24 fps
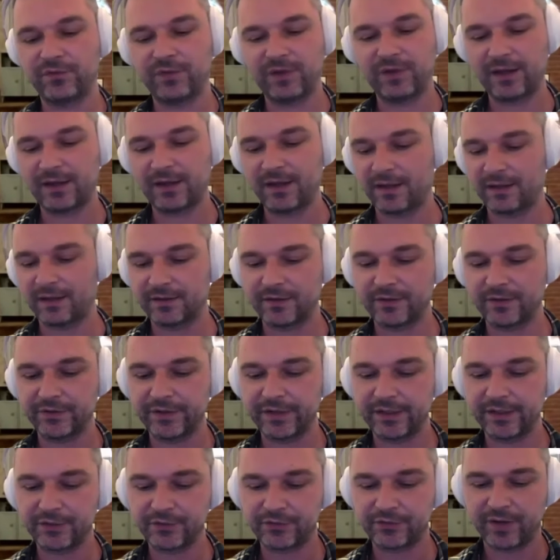again,
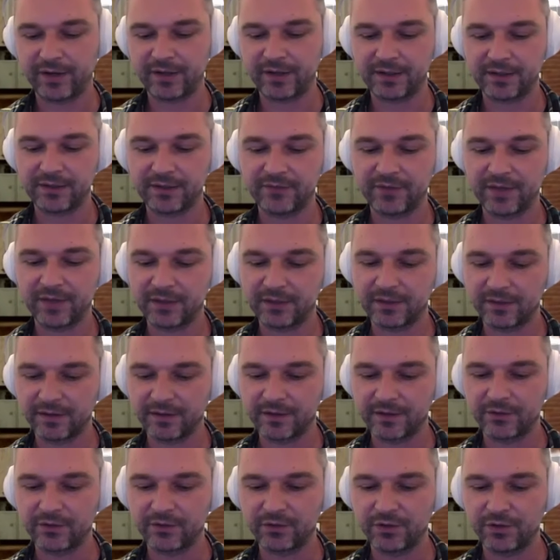reiterating that
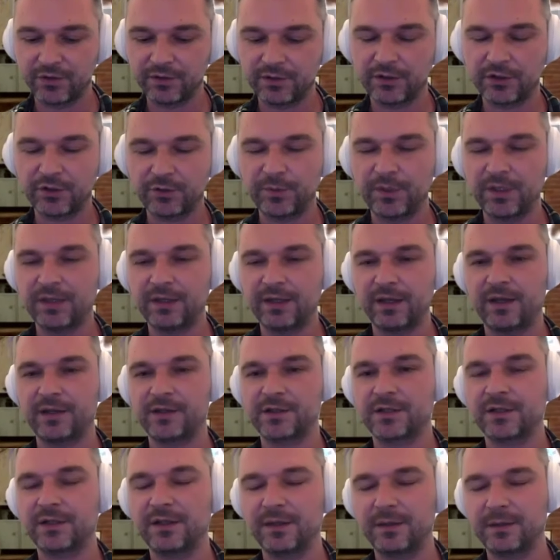good
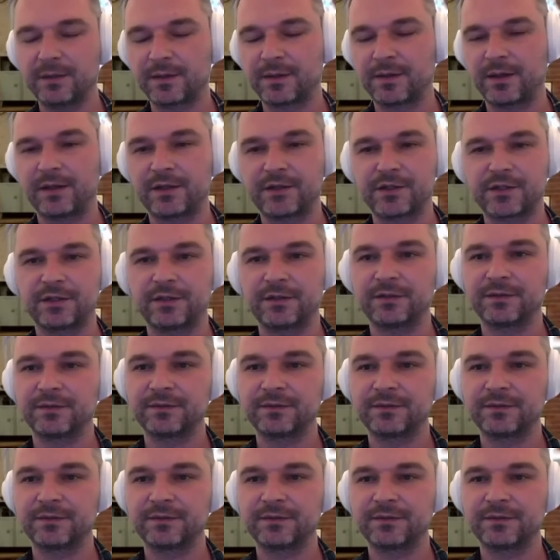documentation is essential